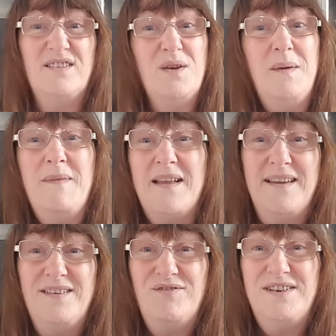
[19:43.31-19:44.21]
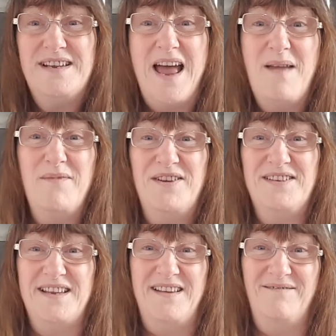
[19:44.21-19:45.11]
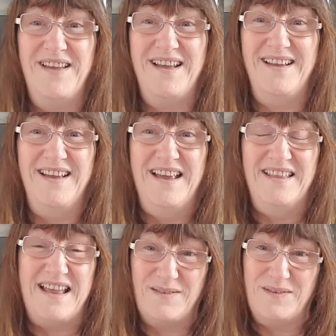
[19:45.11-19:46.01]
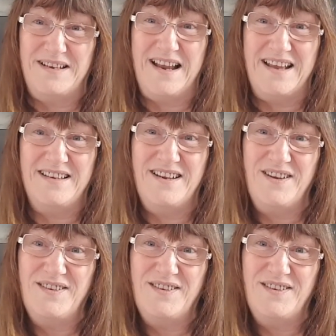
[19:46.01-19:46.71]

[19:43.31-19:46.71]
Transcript: To him, that is retirement, you see. That's what he likes to do.